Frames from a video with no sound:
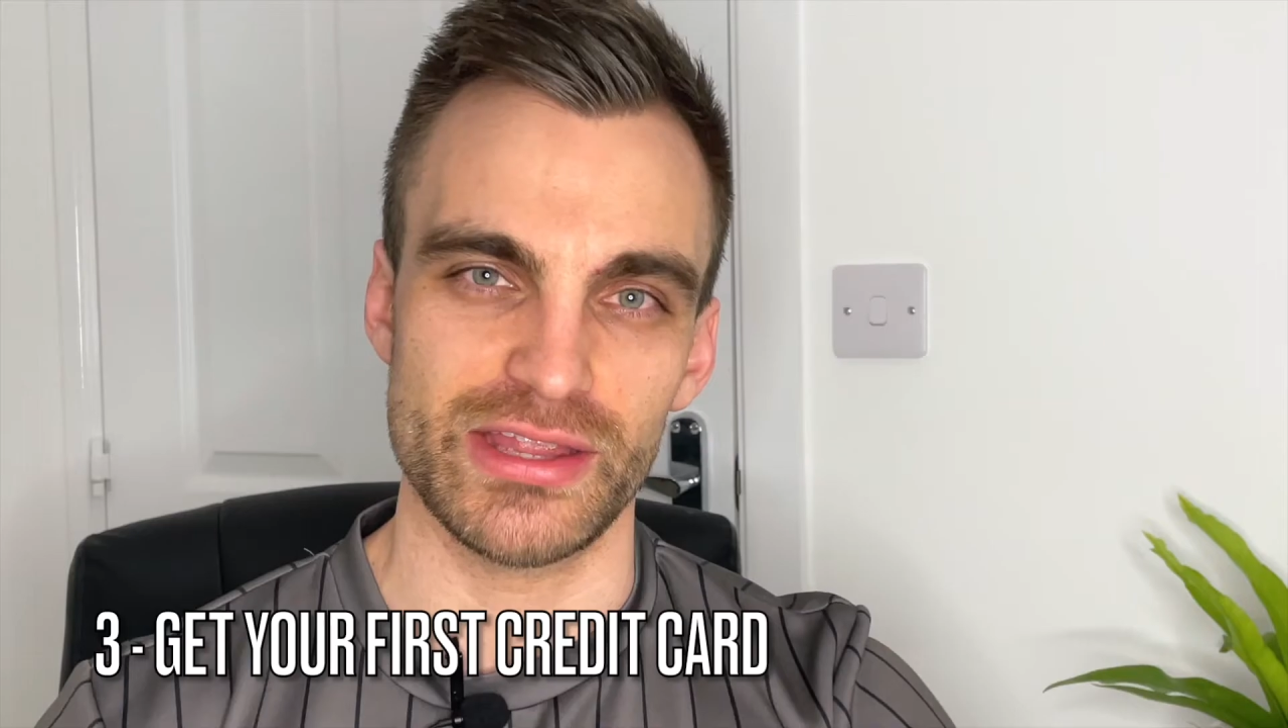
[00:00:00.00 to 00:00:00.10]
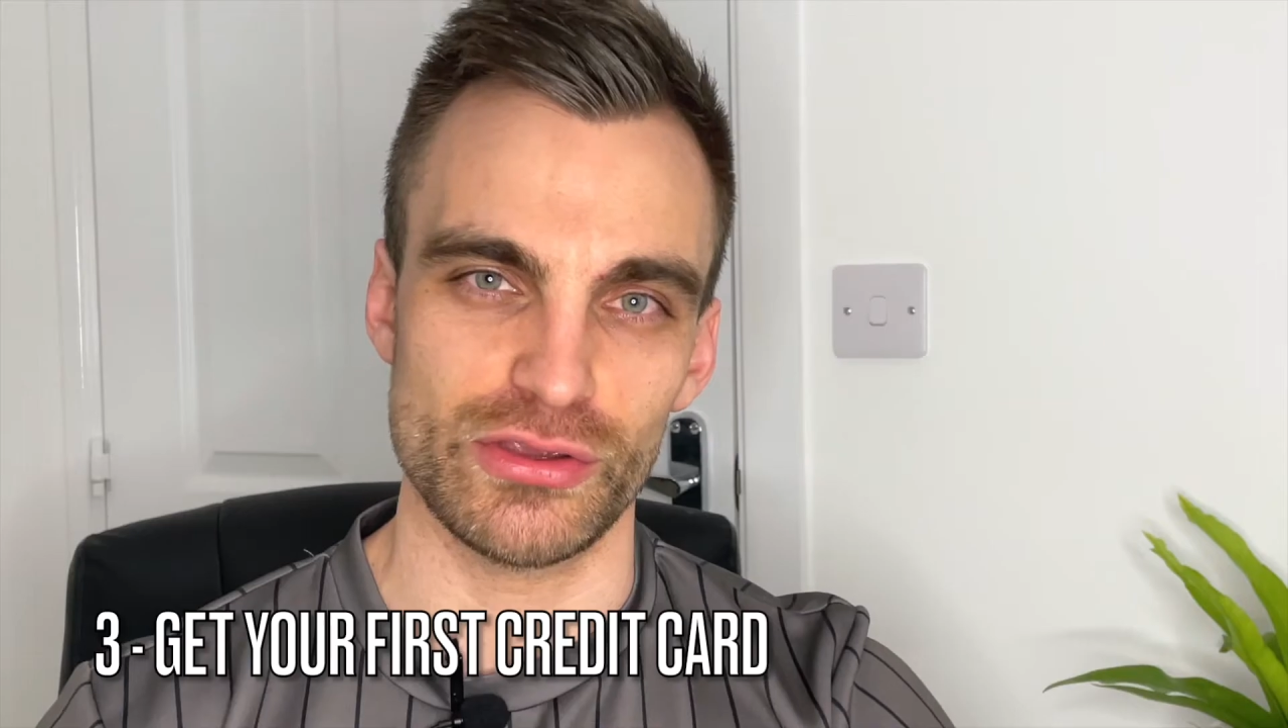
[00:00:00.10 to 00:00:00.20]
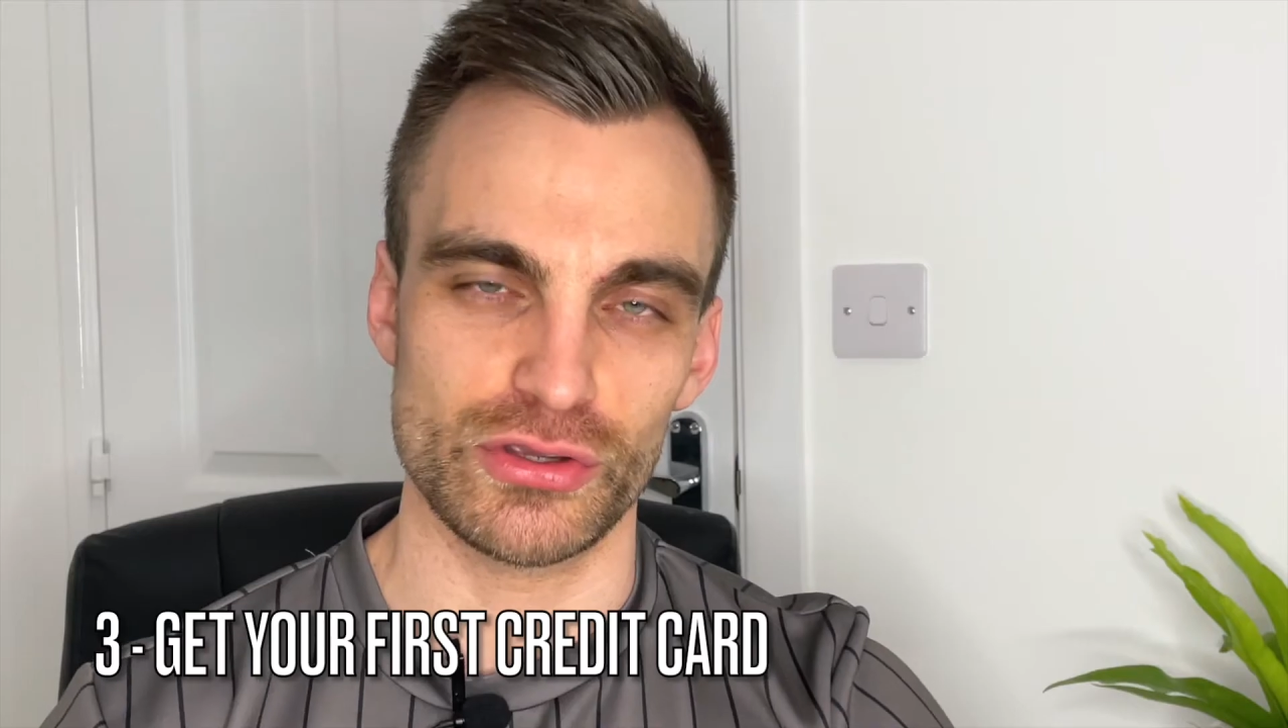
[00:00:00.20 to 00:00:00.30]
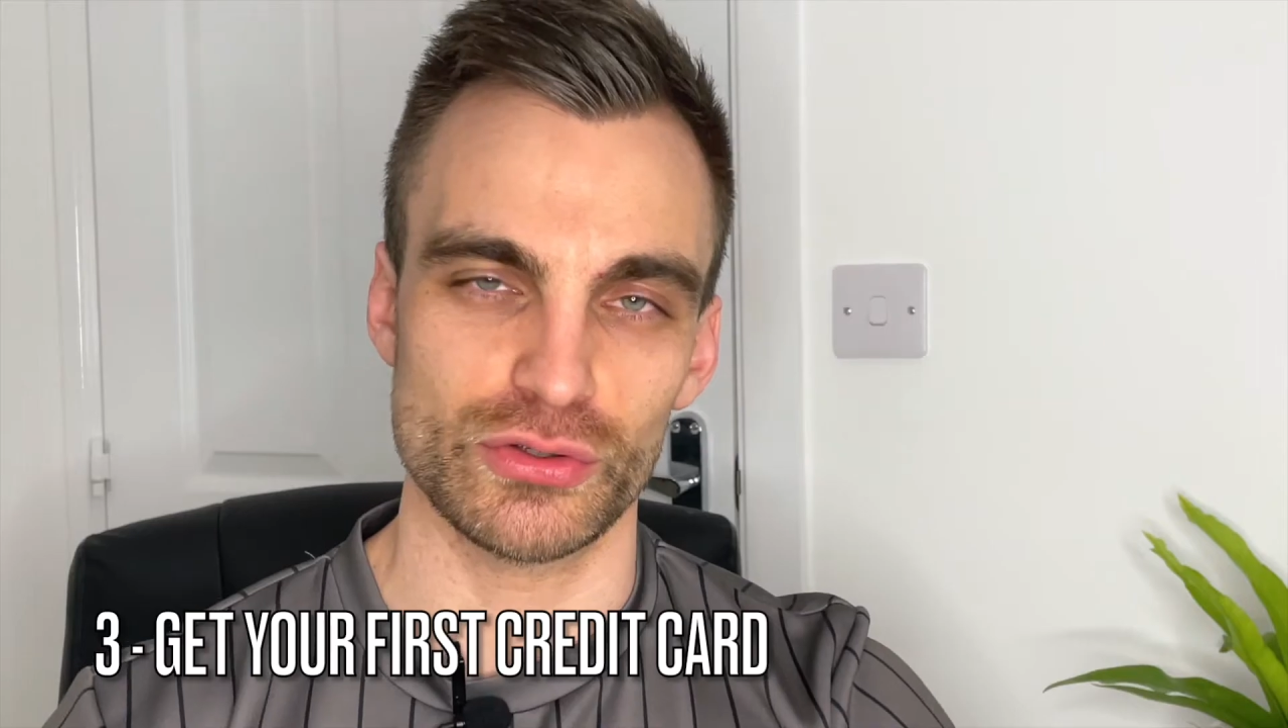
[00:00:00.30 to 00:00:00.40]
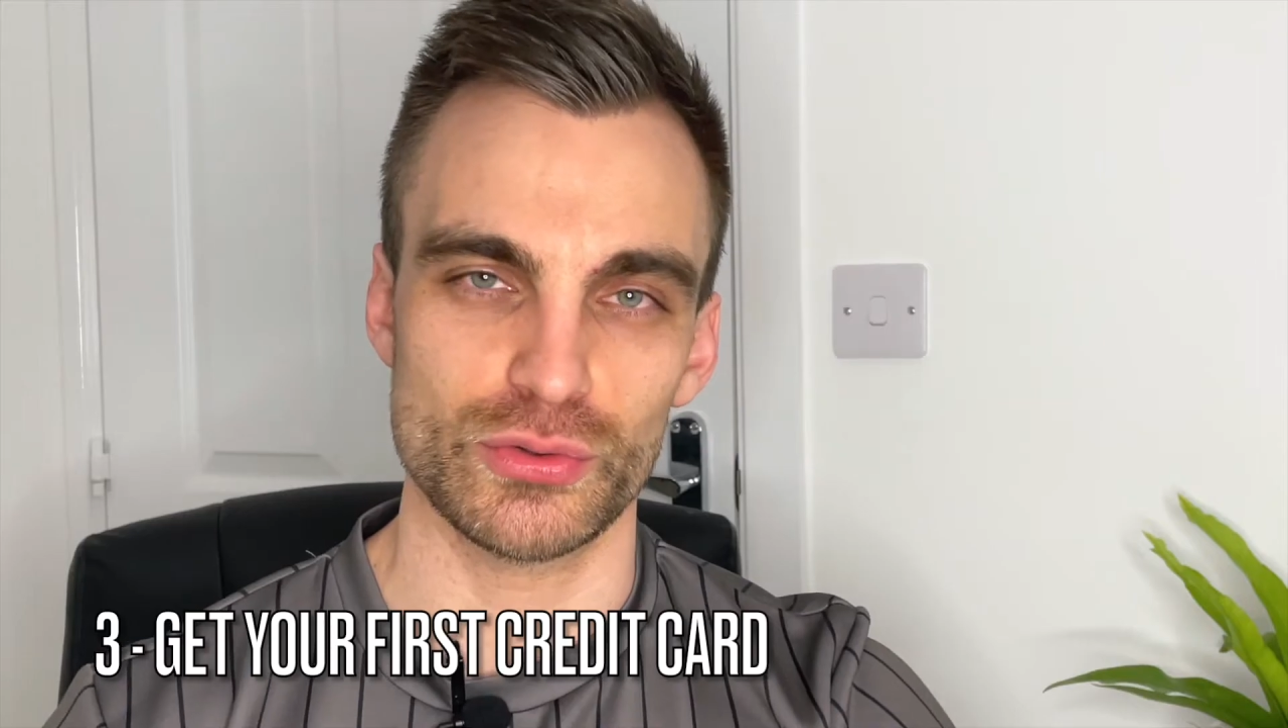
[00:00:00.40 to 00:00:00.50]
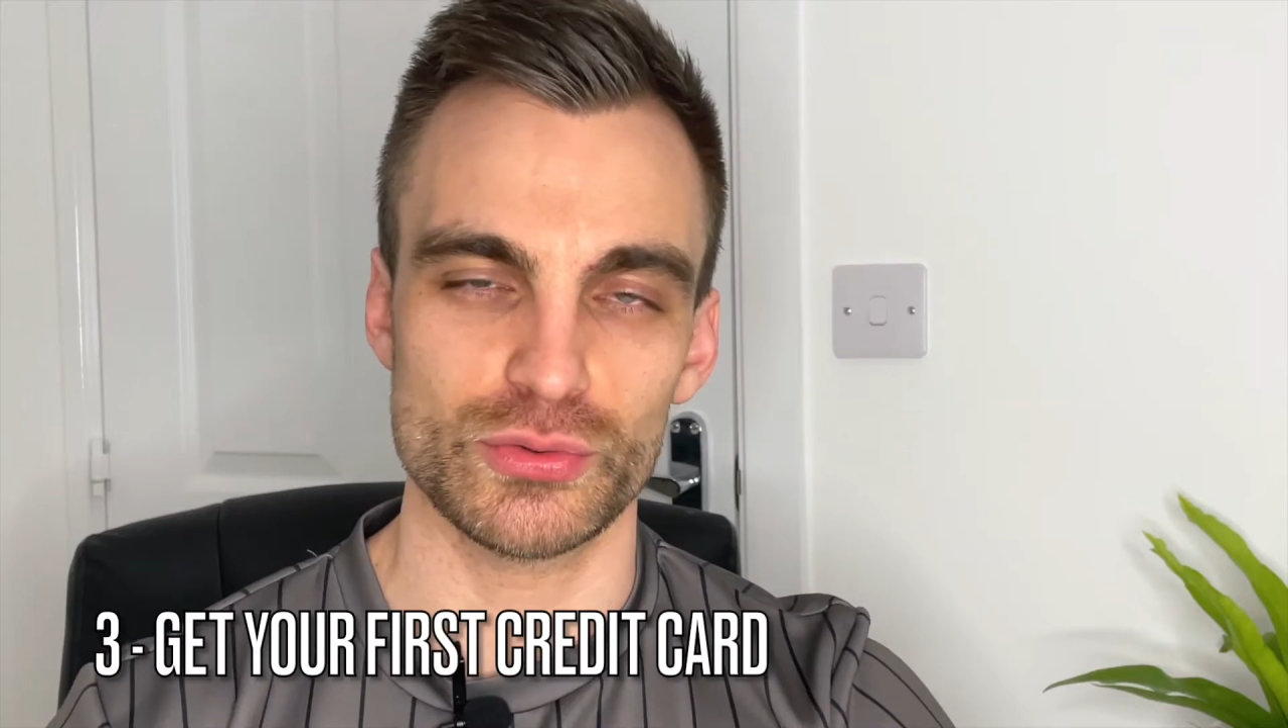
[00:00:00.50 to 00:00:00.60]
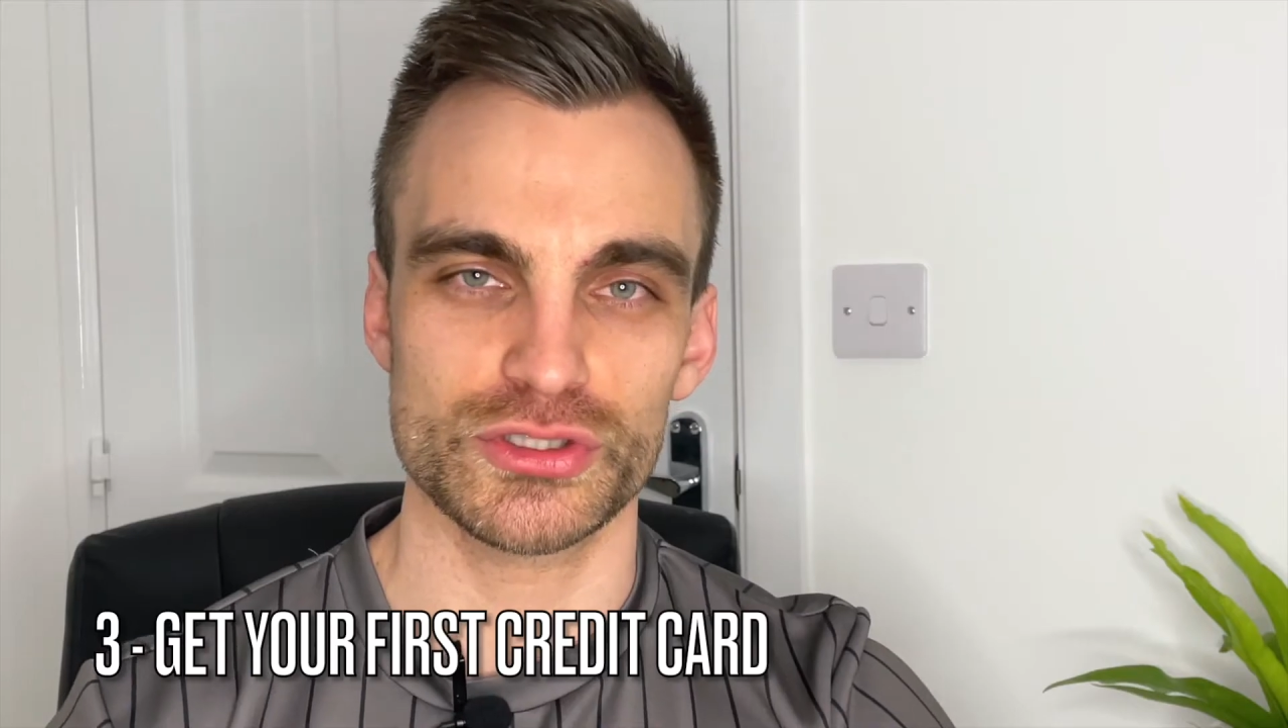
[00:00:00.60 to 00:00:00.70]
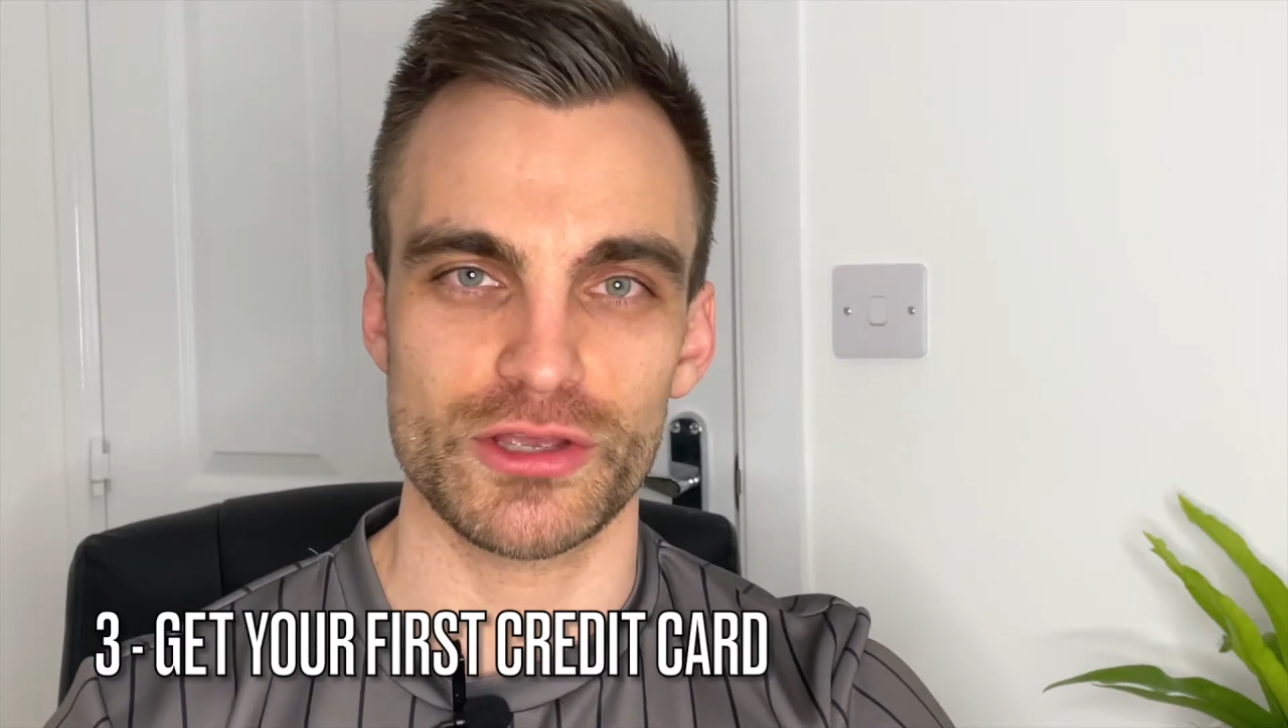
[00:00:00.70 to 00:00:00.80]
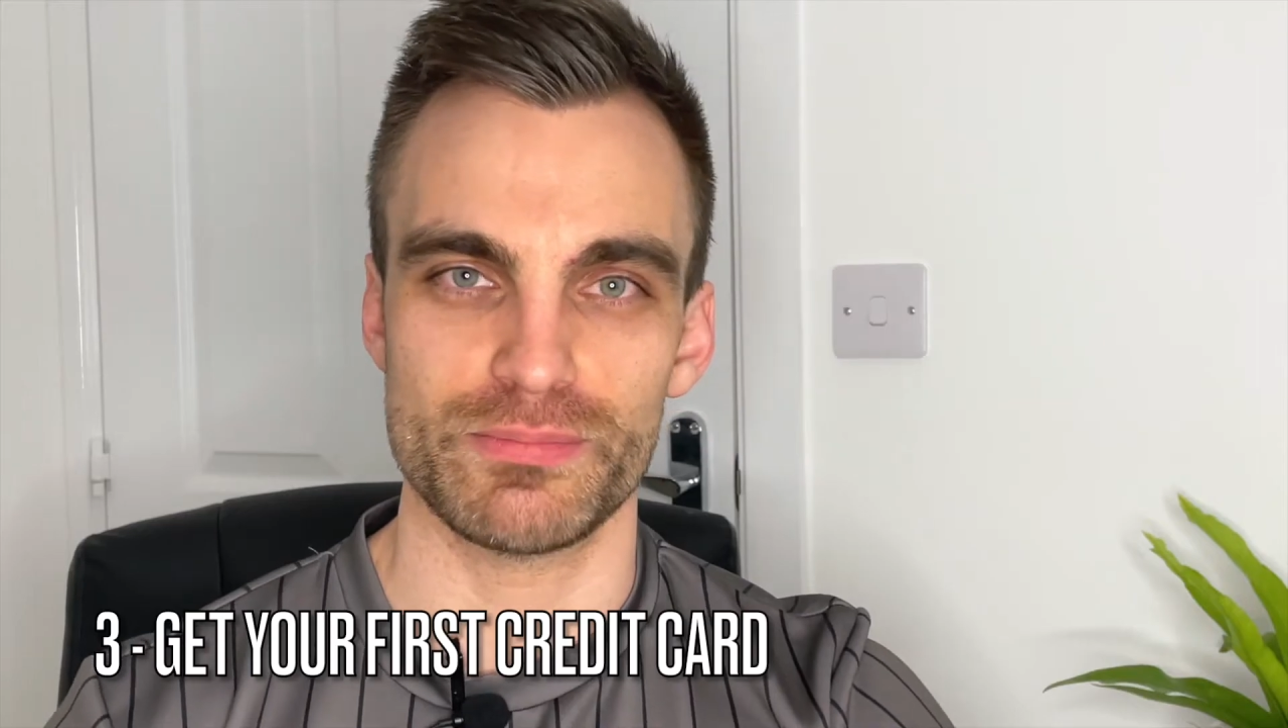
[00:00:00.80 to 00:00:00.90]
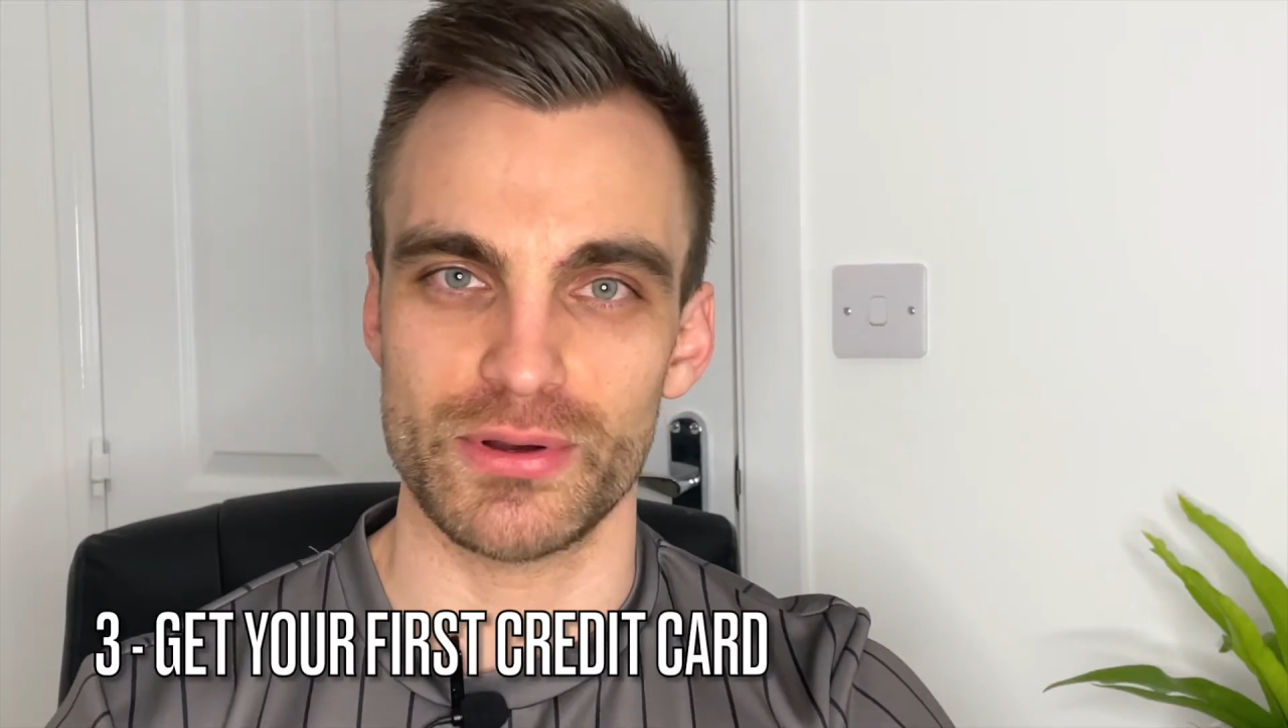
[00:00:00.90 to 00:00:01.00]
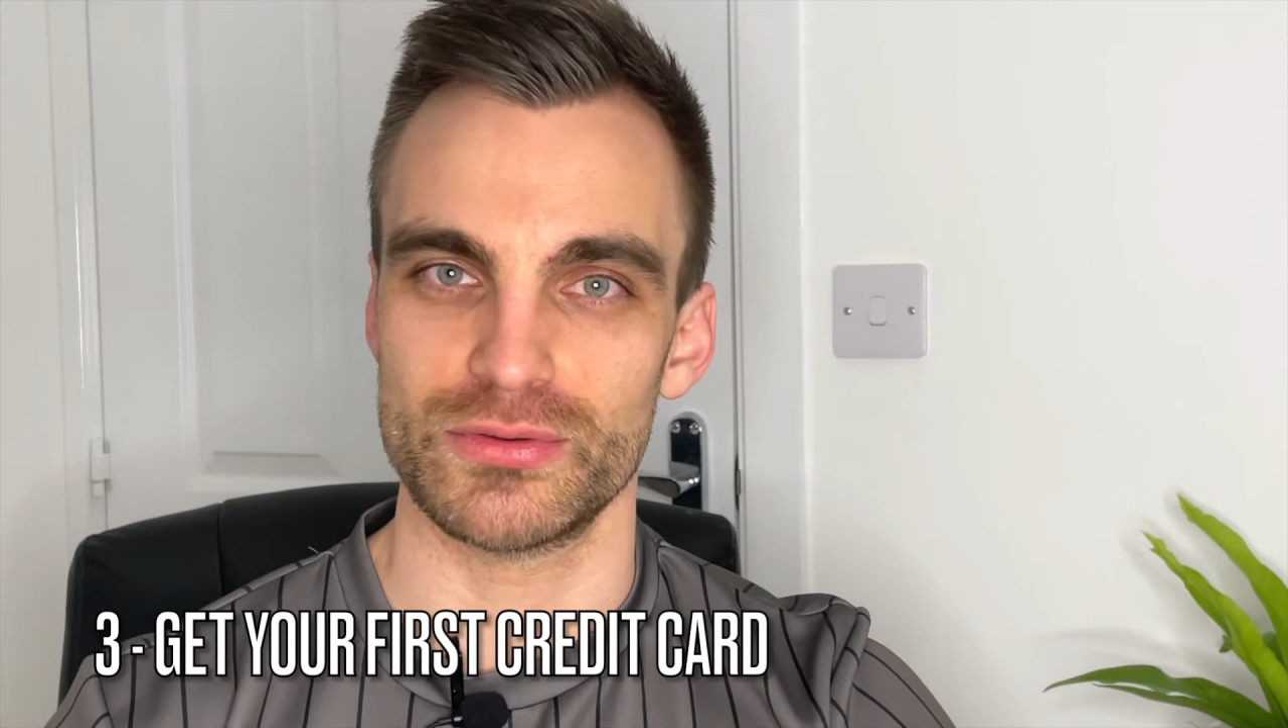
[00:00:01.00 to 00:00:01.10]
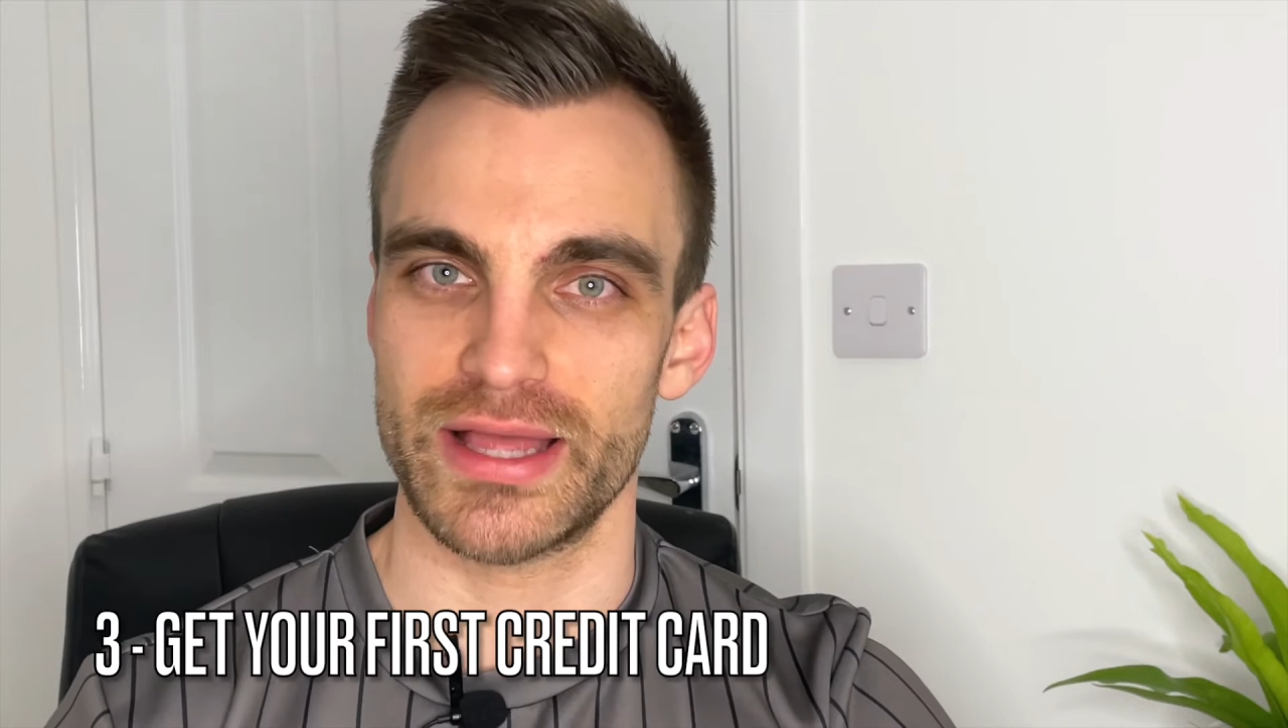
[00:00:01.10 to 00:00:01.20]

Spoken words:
can also build